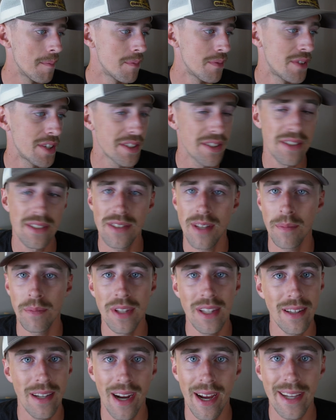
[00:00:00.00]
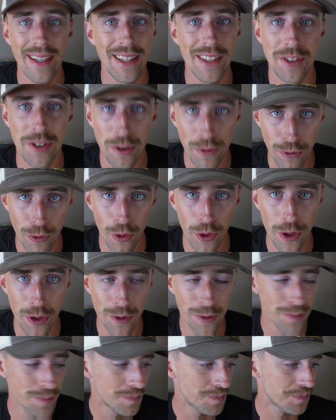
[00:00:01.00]
This is something that I can do for
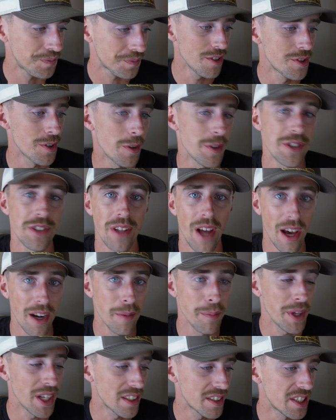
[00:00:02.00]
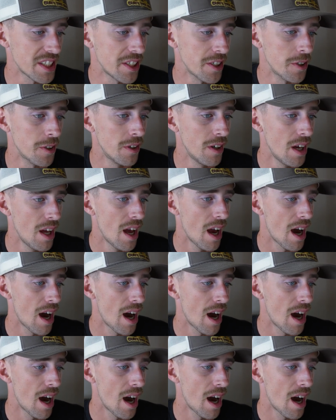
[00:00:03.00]
you, so it's not a big deal.